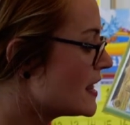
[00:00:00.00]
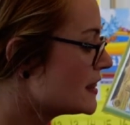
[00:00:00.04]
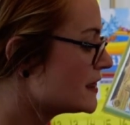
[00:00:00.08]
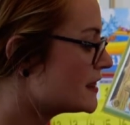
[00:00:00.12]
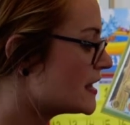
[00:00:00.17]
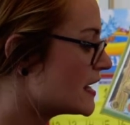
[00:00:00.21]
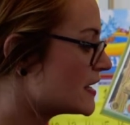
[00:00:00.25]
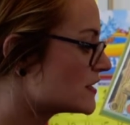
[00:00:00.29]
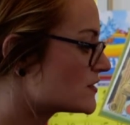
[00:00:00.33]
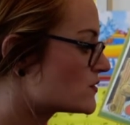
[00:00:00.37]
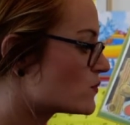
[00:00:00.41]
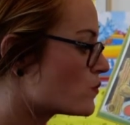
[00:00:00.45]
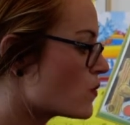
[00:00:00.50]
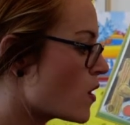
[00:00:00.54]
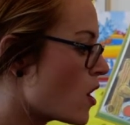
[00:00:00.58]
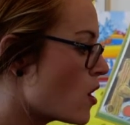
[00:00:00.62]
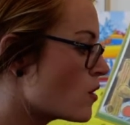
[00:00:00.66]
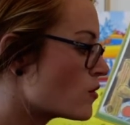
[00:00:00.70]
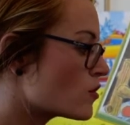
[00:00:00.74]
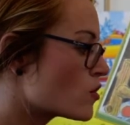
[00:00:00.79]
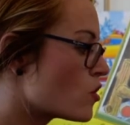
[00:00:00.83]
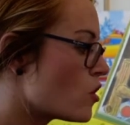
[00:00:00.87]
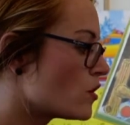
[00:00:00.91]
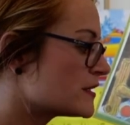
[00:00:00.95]
This
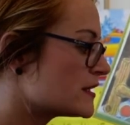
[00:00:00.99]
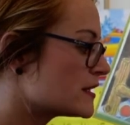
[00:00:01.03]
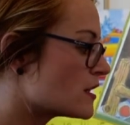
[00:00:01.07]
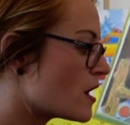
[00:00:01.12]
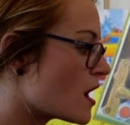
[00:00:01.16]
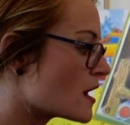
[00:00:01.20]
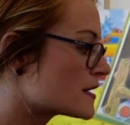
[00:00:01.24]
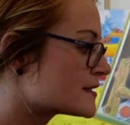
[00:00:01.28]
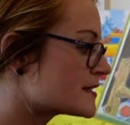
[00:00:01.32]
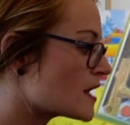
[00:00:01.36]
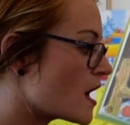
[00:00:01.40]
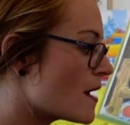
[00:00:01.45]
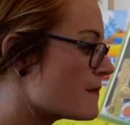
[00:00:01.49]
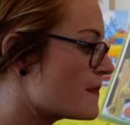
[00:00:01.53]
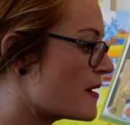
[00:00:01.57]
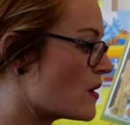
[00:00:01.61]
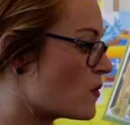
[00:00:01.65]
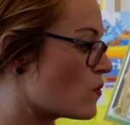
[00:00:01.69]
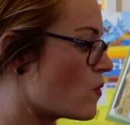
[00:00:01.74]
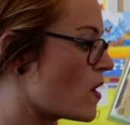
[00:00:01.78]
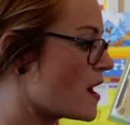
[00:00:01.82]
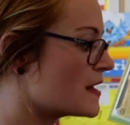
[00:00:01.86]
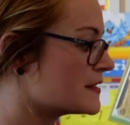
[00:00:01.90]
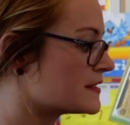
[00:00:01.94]
woke Goldilocks up
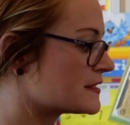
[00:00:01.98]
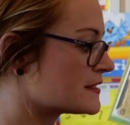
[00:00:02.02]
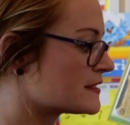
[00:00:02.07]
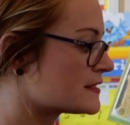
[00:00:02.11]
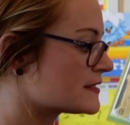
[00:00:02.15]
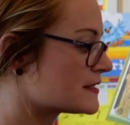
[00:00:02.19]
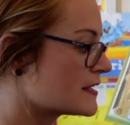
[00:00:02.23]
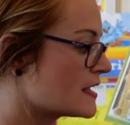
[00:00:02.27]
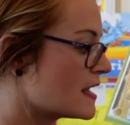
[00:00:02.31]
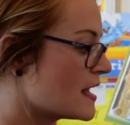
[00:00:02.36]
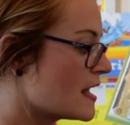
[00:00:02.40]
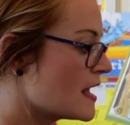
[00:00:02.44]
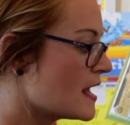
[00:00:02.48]
at once.